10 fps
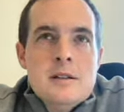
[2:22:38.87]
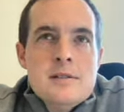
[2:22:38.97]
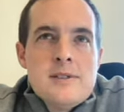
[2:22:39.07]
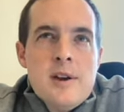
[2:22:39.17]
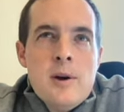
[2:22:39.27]

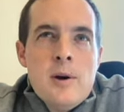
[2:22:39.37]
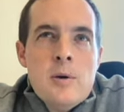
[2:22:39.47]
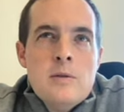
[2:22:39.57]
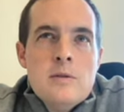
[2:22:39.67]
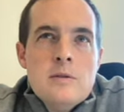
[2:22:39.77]

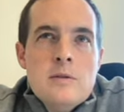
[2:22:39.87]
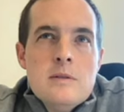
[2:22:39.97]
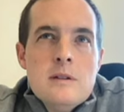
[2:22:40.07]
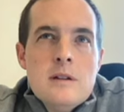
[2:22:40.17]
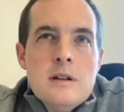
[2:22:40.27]
So
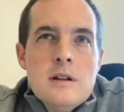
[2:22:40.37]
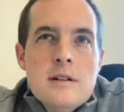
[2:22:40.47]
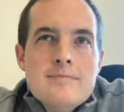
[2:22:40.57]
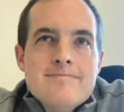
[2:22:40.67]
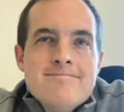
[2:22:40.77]

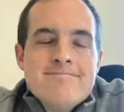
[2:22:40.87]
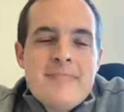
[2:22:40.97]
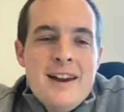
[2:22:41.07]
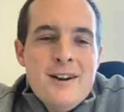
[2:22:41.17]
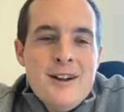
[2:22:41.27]

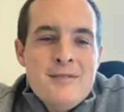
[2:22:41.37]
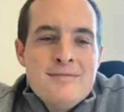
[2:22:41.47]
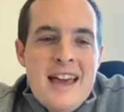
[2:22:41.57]
I don't know.